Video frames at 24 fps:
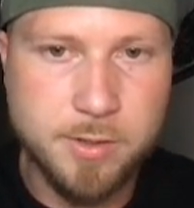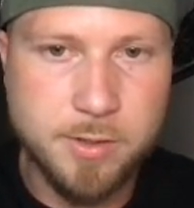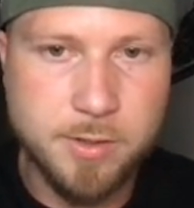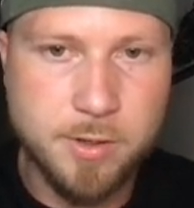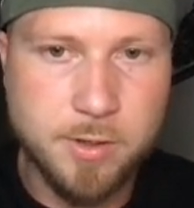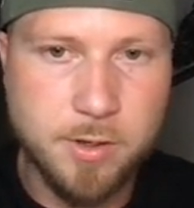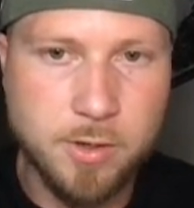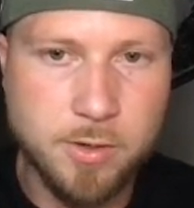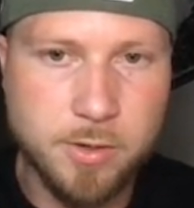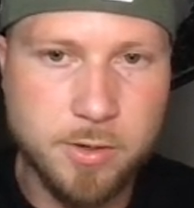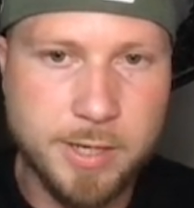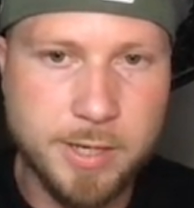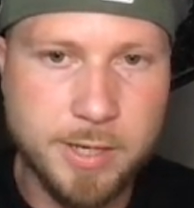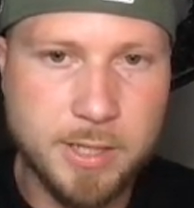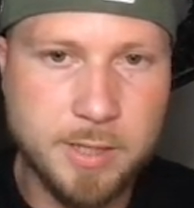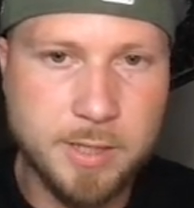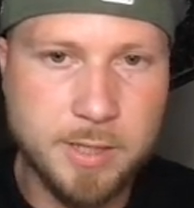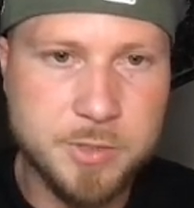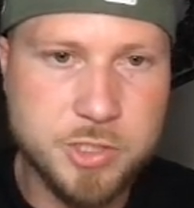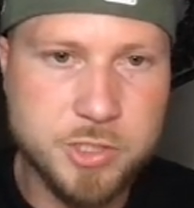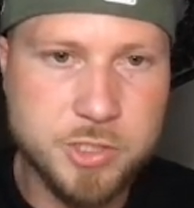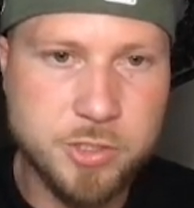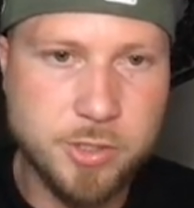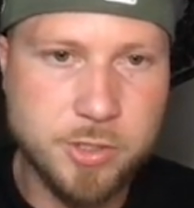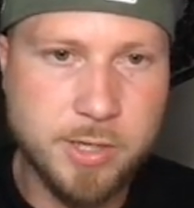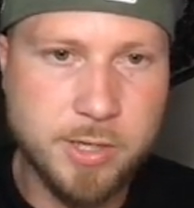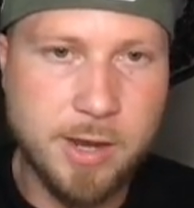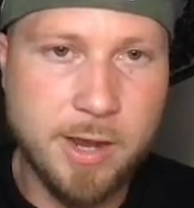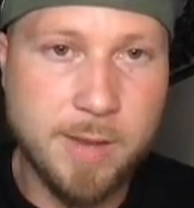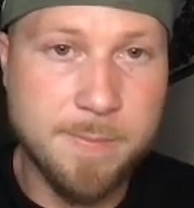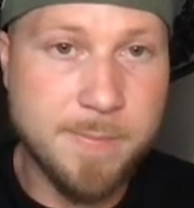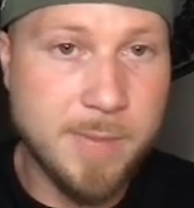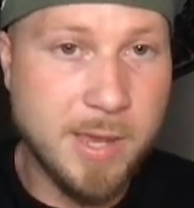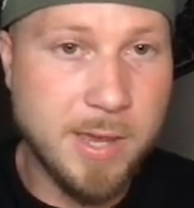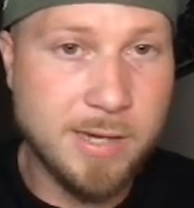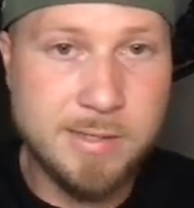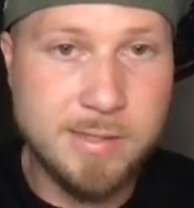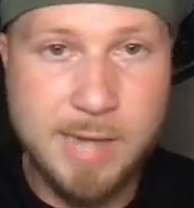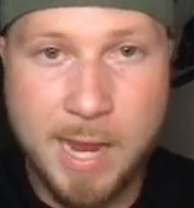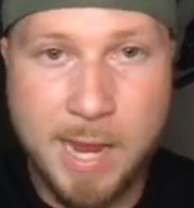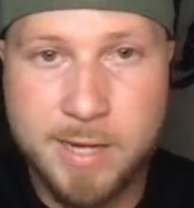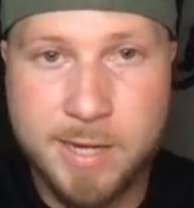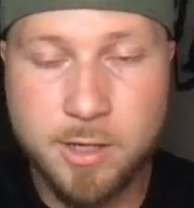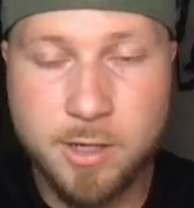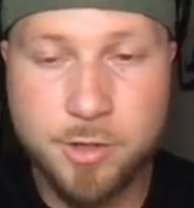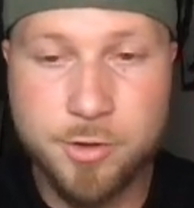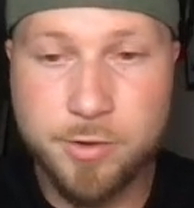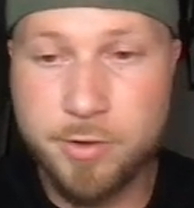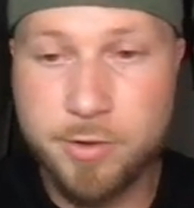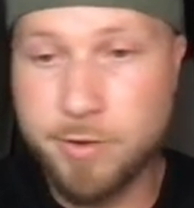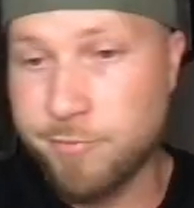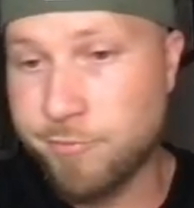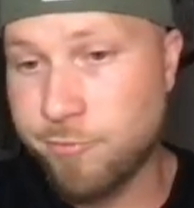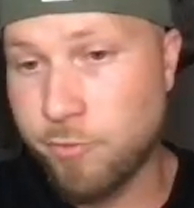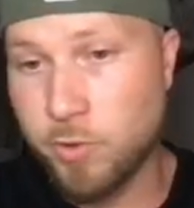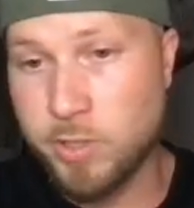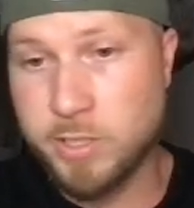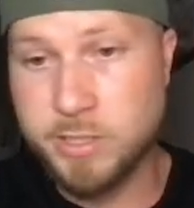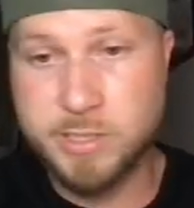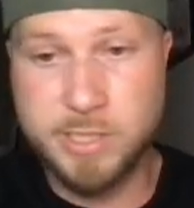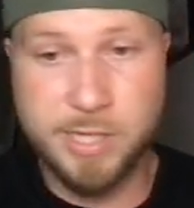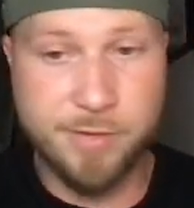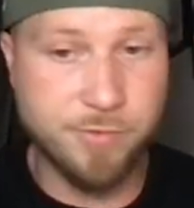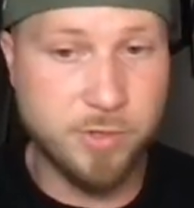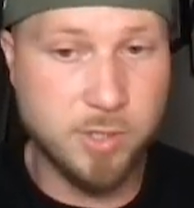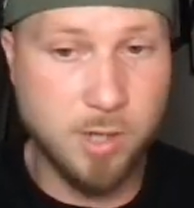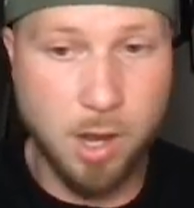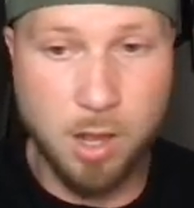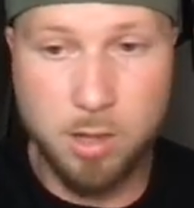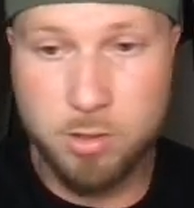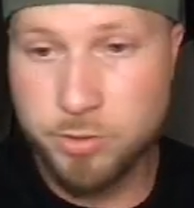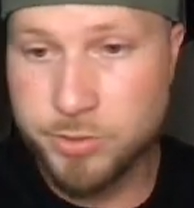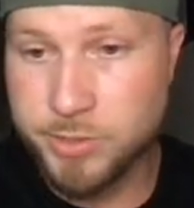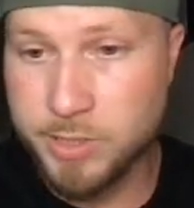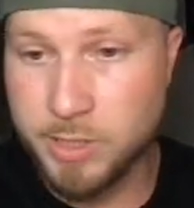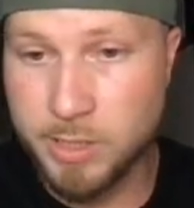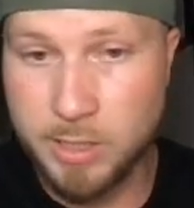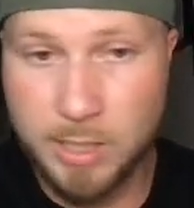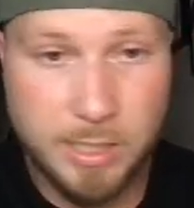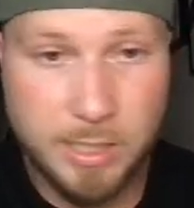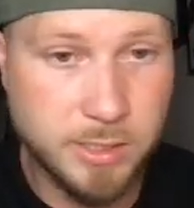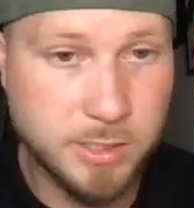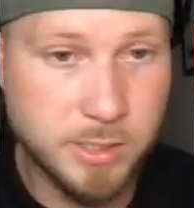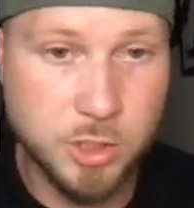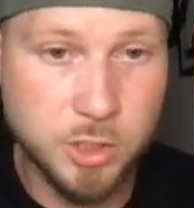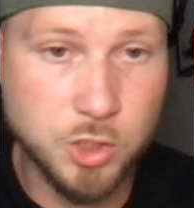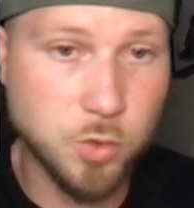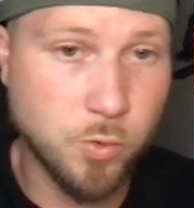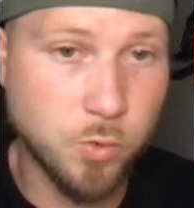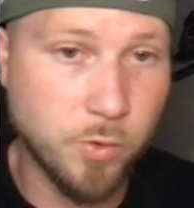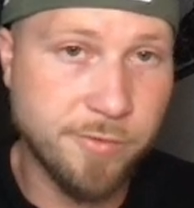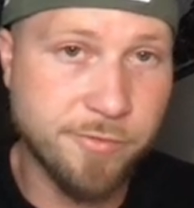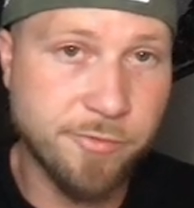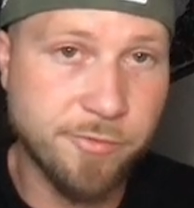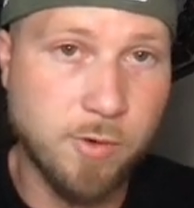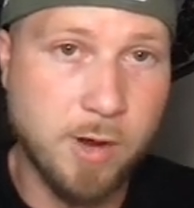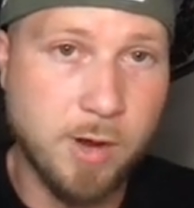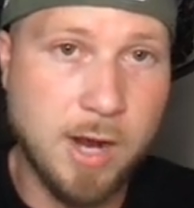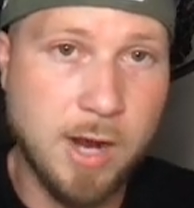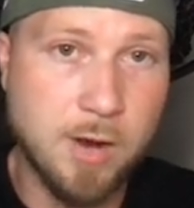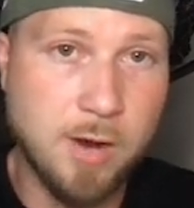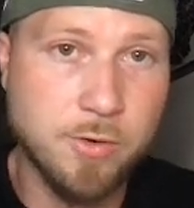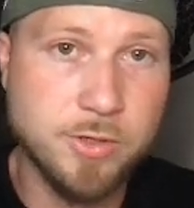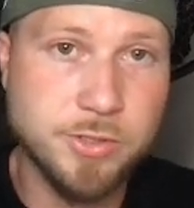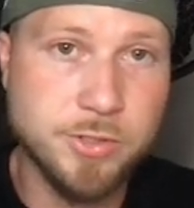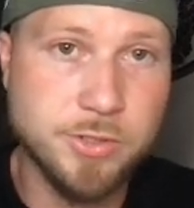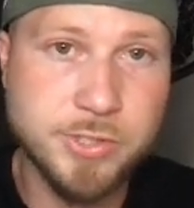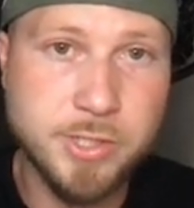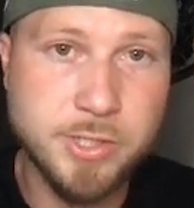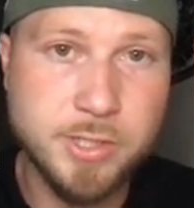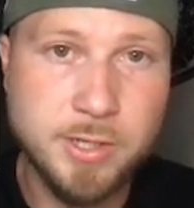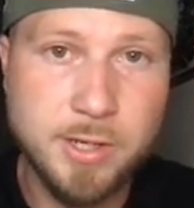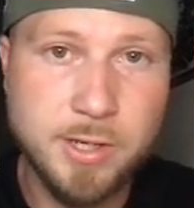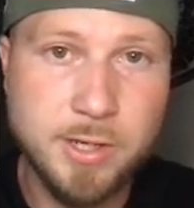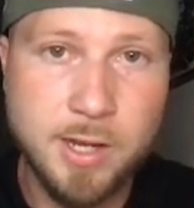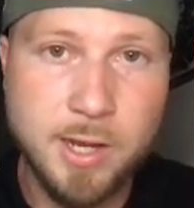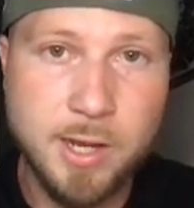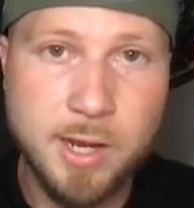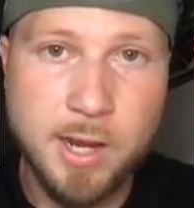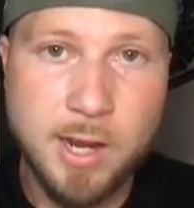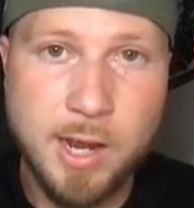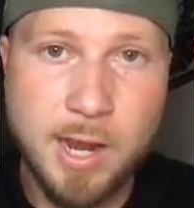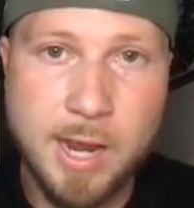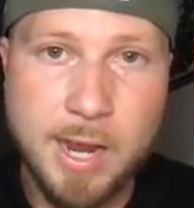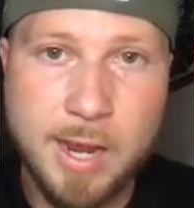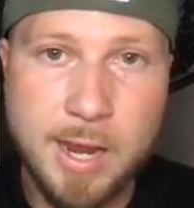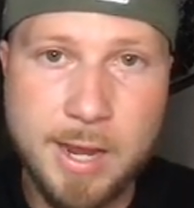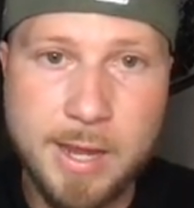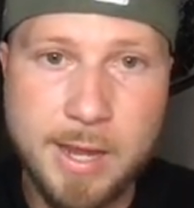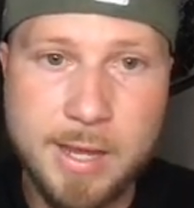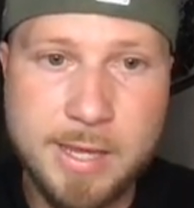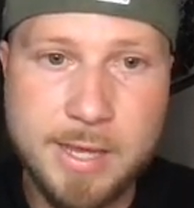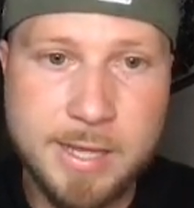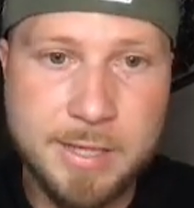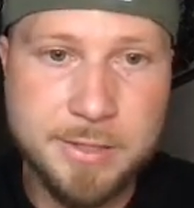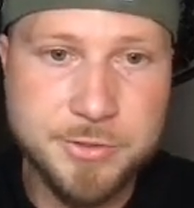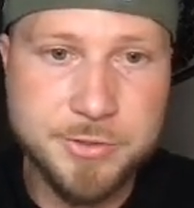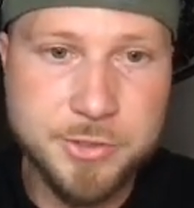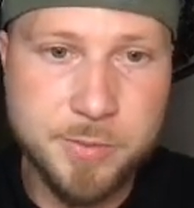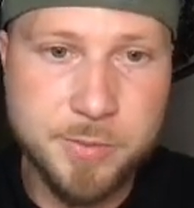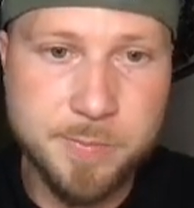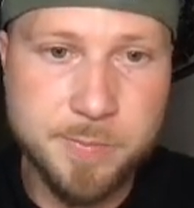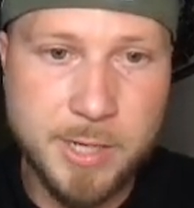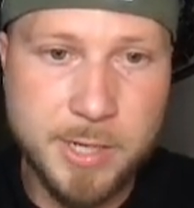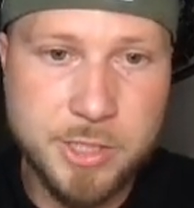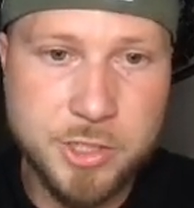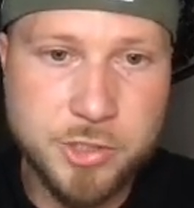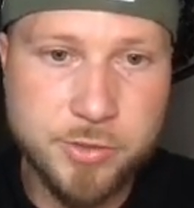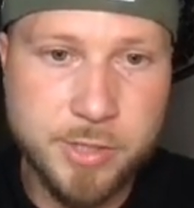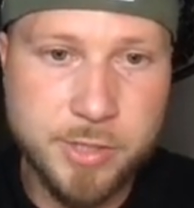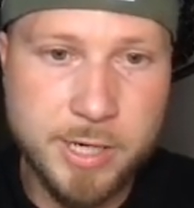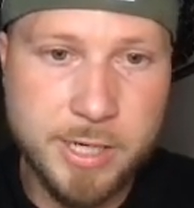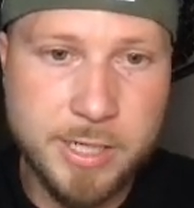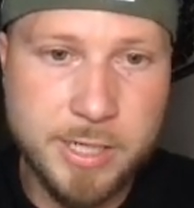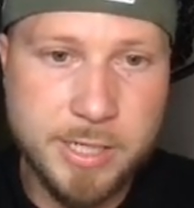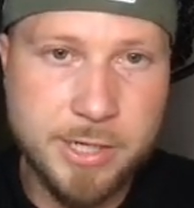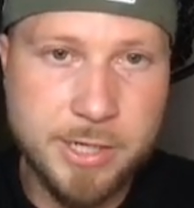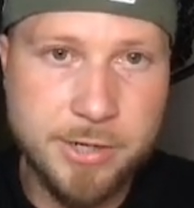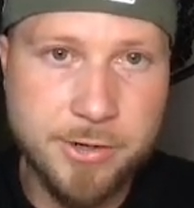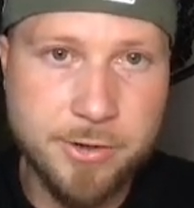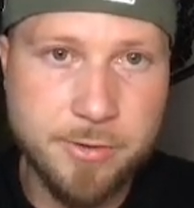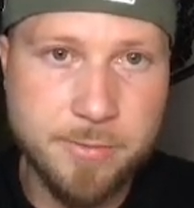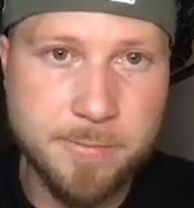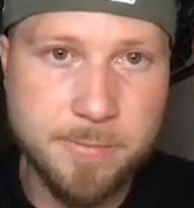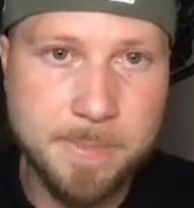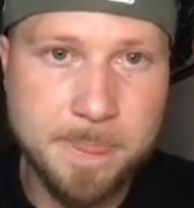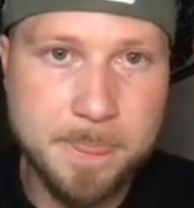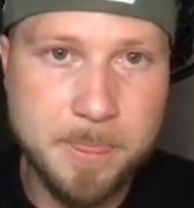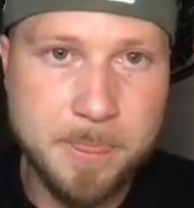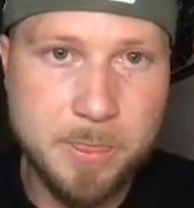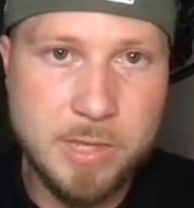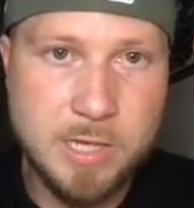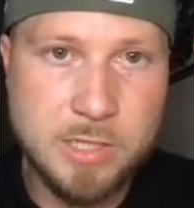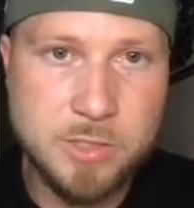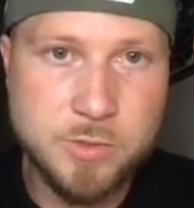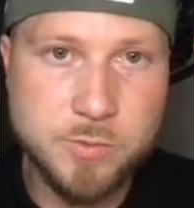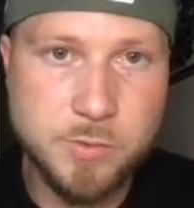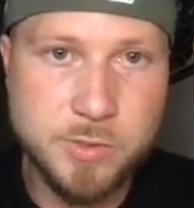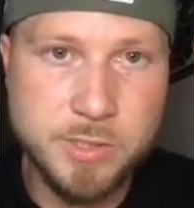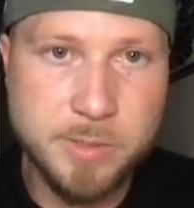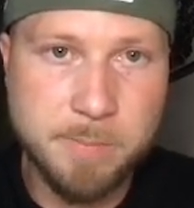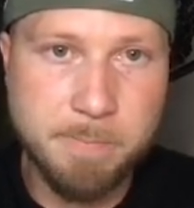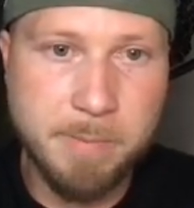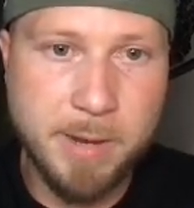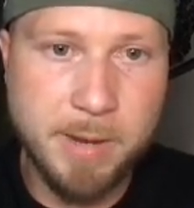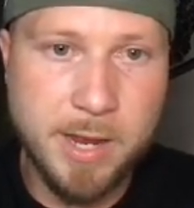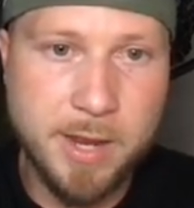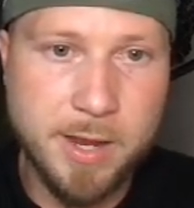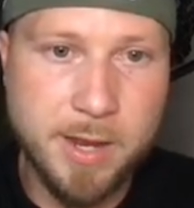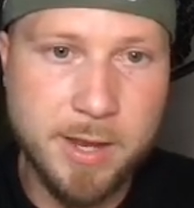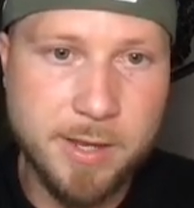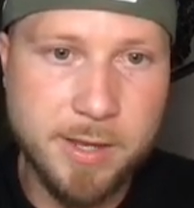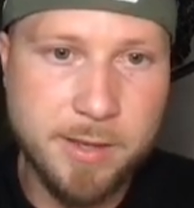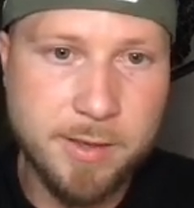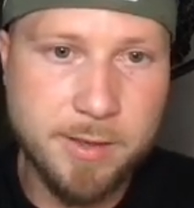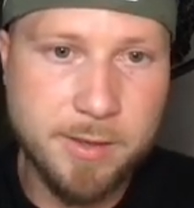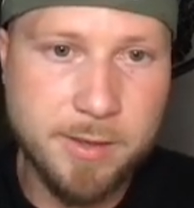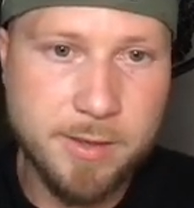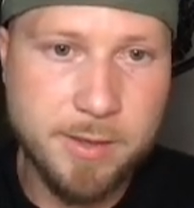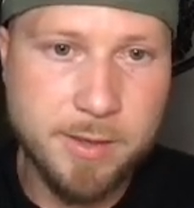Okay, let me show you how I made $947 in less than 24 hours. I entered my trade here. This was a buy.